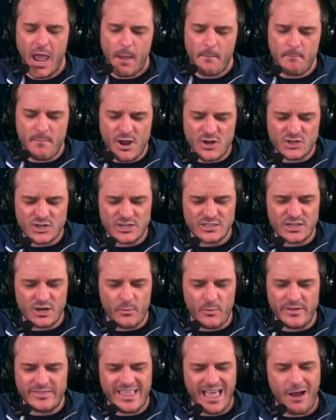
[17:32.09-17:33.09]
Michigan's going to
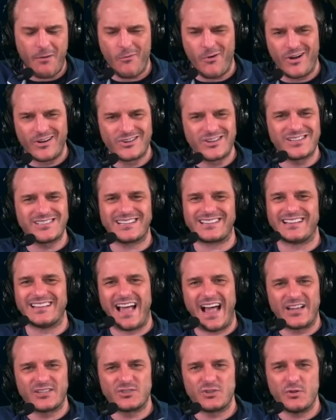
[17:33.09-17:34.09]
win that one, just like the
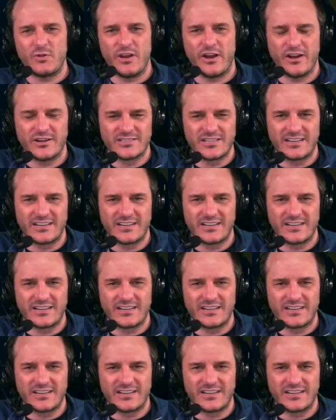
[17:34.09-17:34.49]
last 2 years.